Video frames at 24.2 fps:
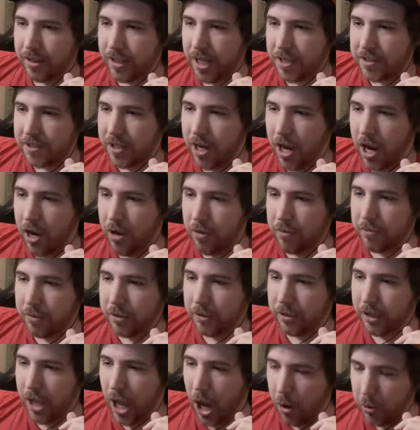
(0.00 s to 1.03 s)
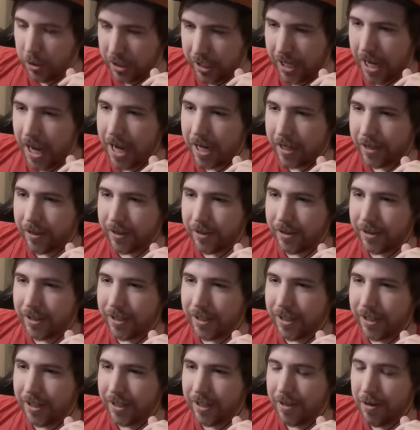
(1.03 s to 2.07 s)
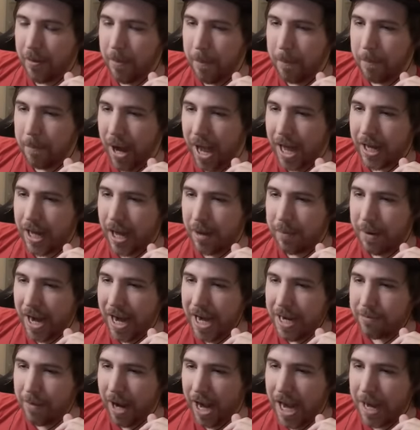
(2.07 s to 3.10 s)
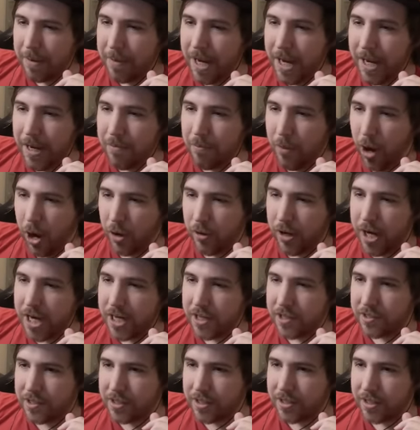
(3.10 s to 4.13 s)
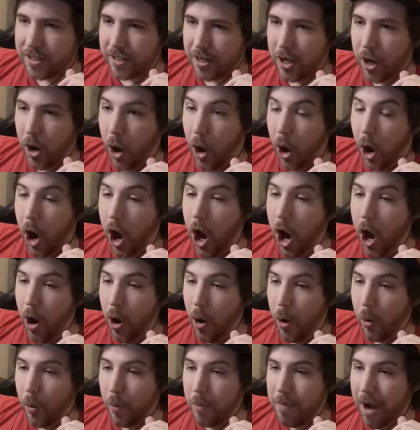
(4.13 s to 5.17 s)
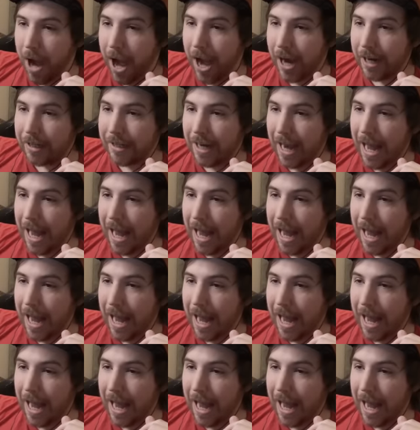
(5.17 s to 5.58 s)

Let's go. Low kick. Bada bing, baby. Maurice. Oh my